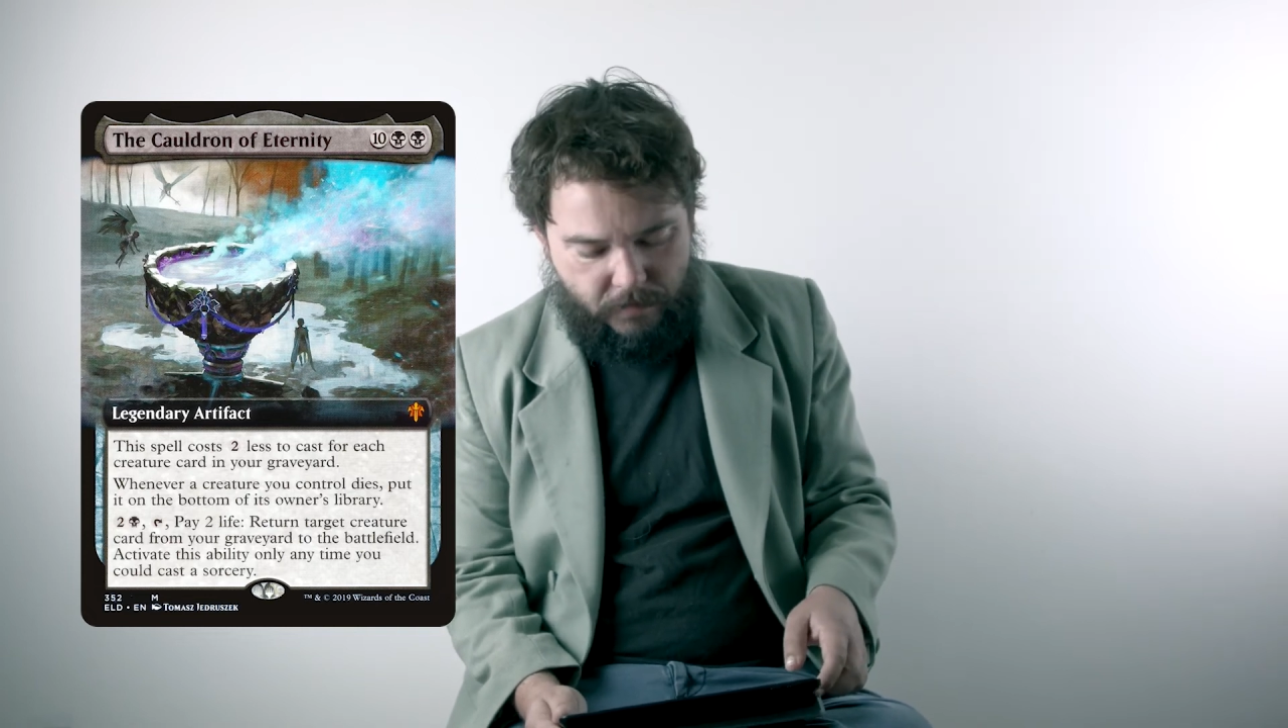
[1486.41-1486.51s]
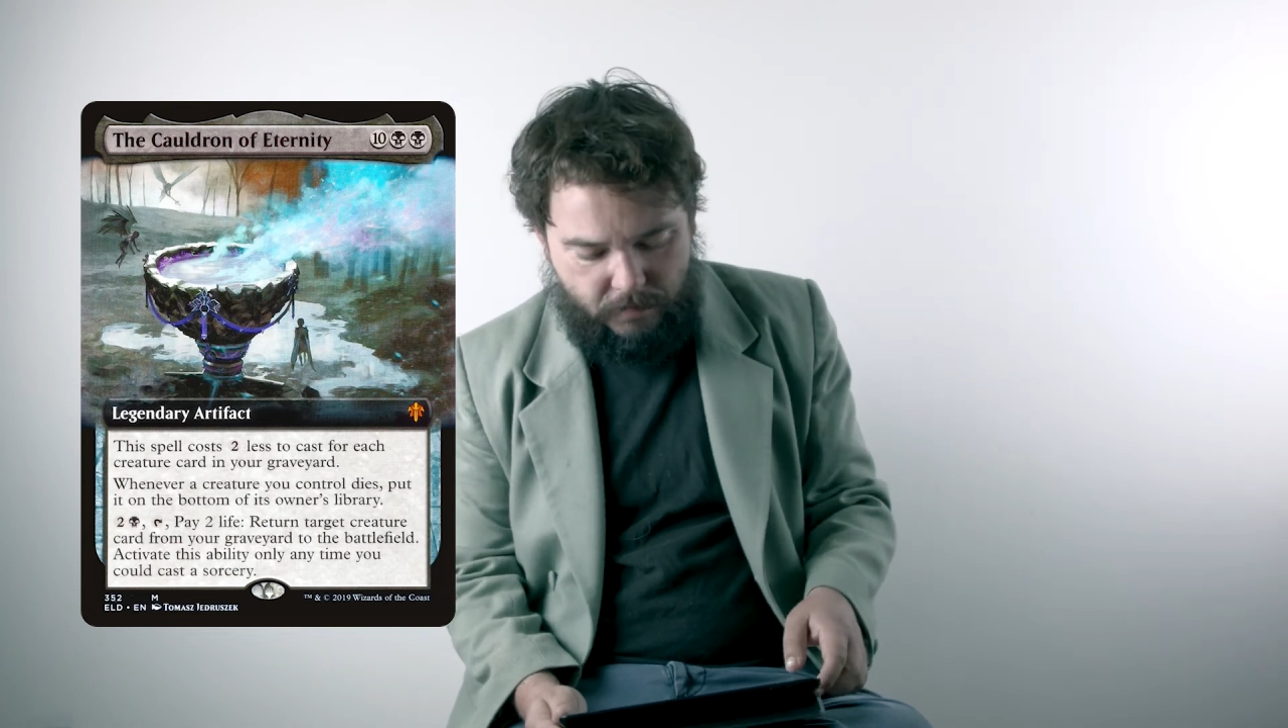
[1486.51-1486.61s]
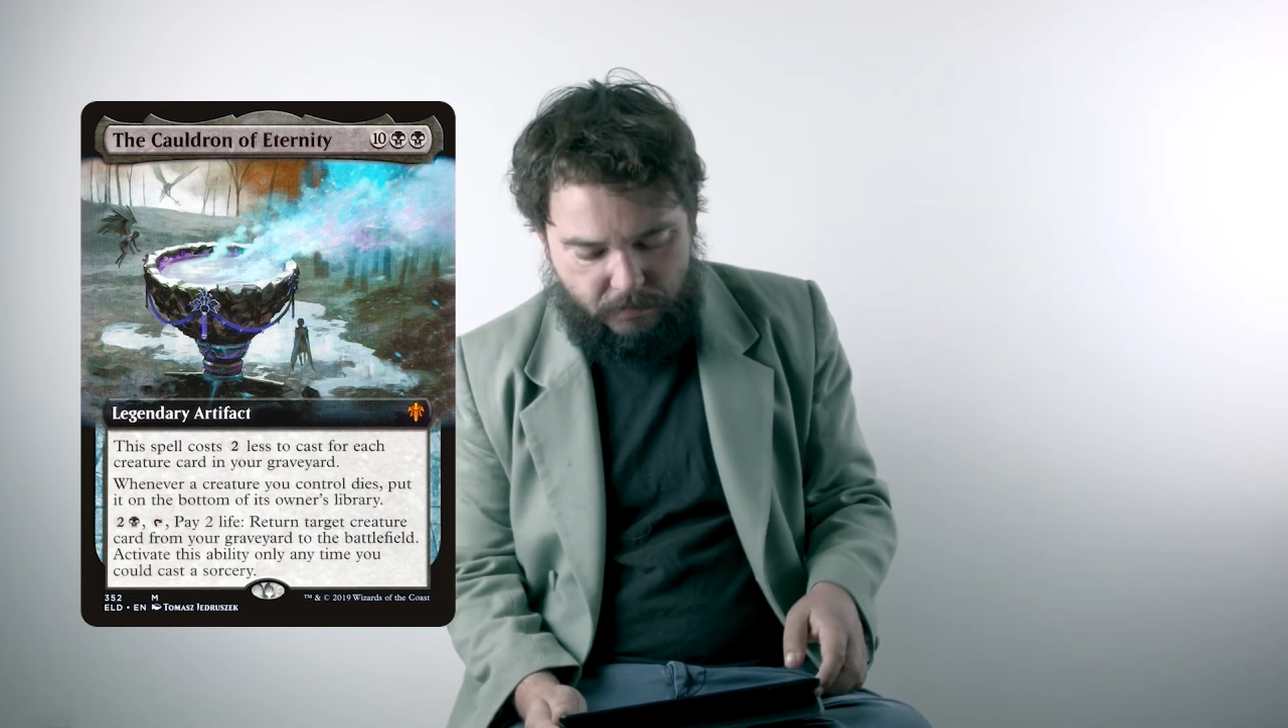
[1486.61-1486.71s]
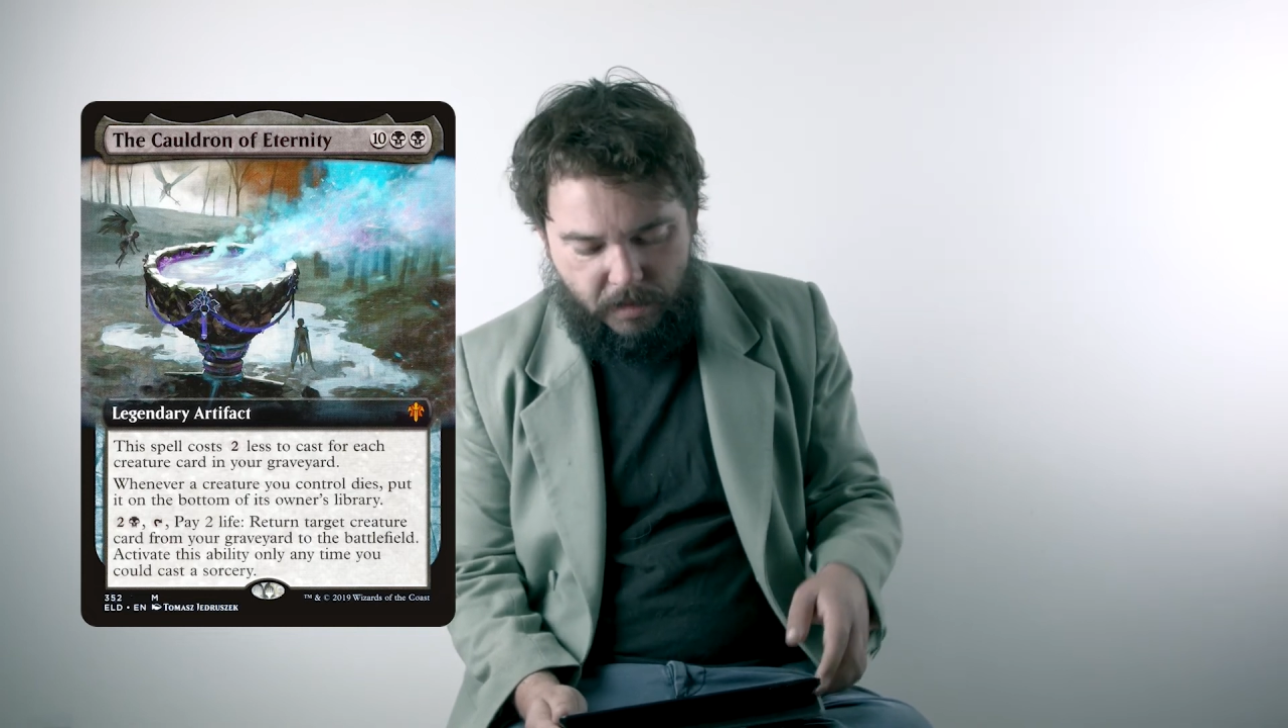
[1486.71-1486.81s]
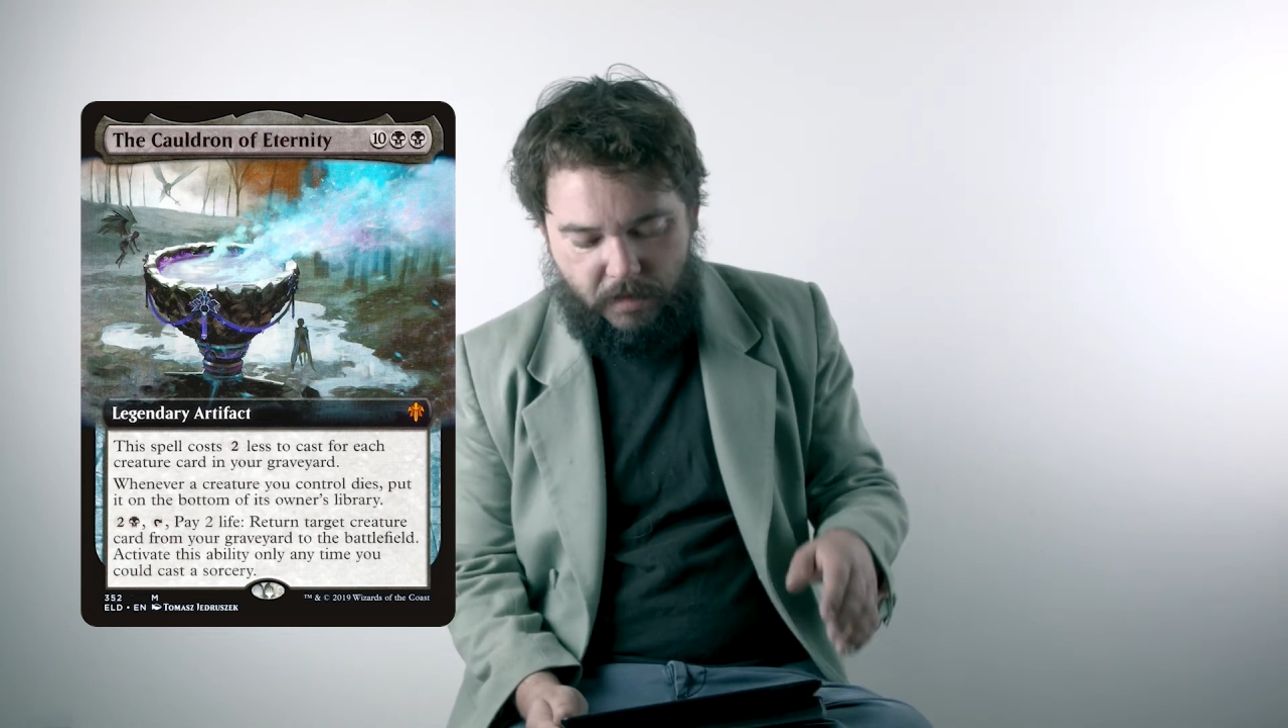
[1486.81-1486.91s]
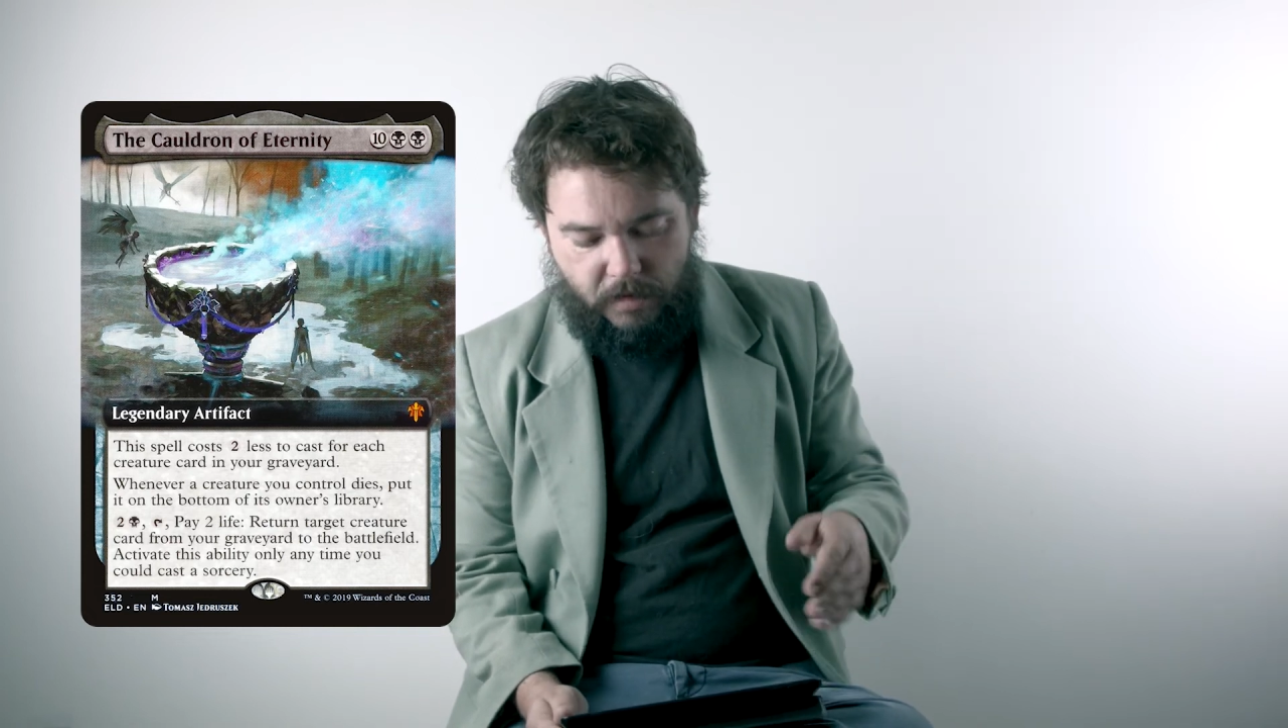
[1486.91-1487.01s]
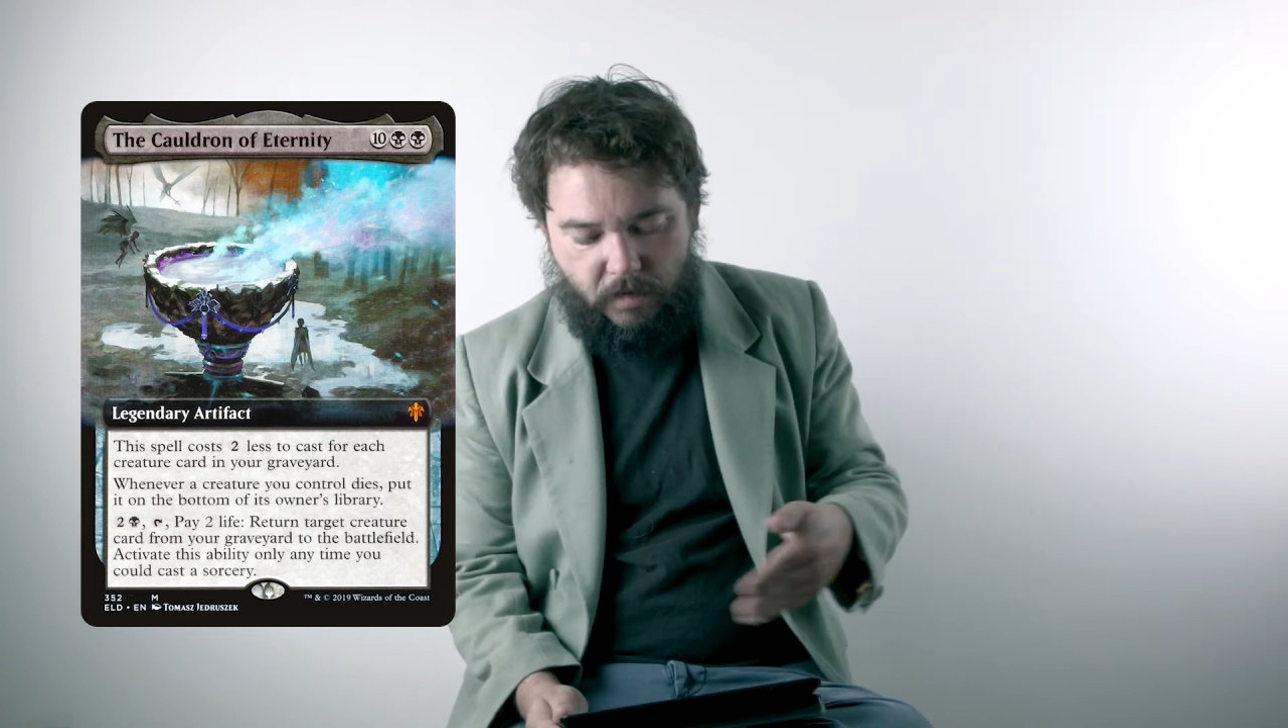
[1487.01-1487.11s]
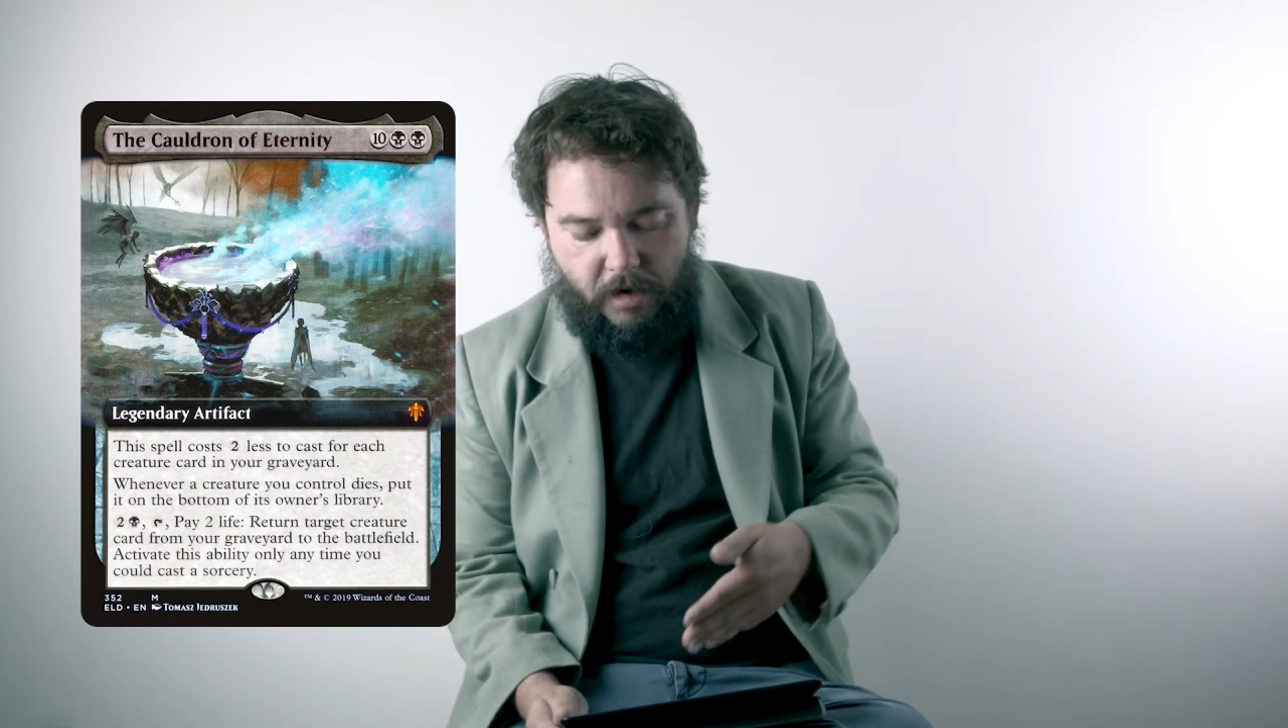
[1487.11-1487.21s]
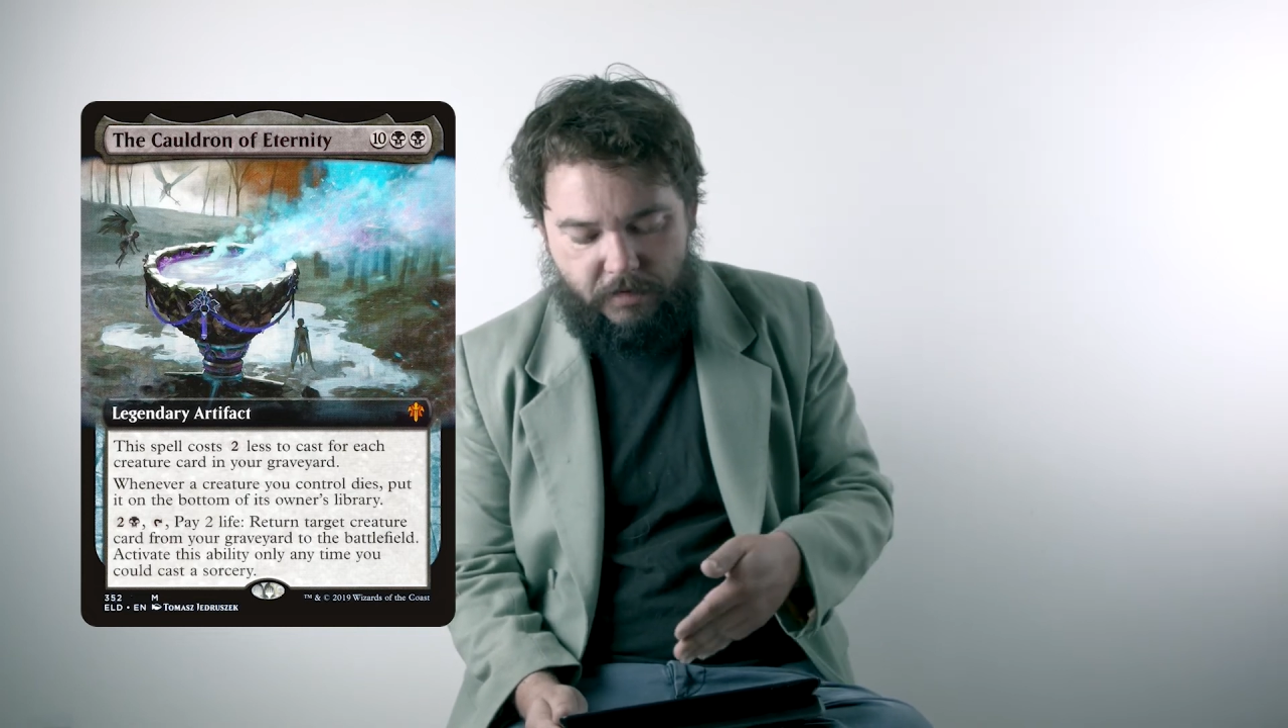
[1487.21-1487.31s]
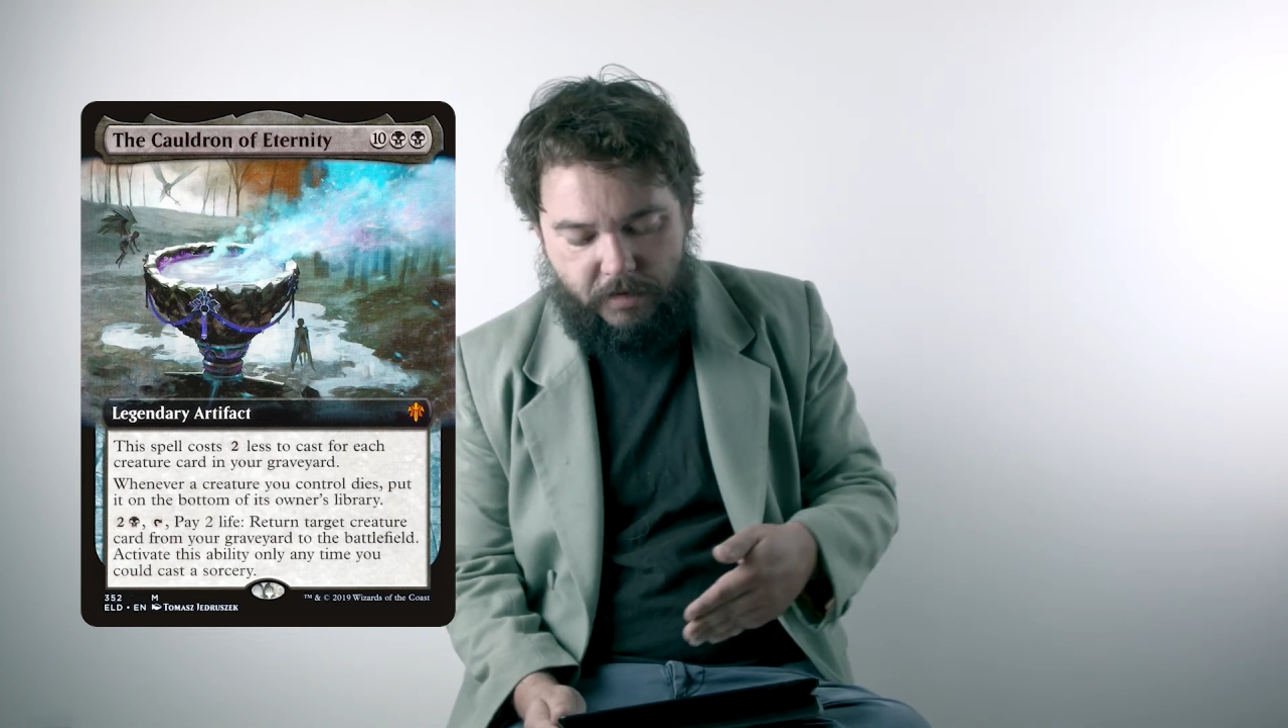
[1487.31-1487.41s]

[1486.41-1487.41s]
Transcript: but they're actually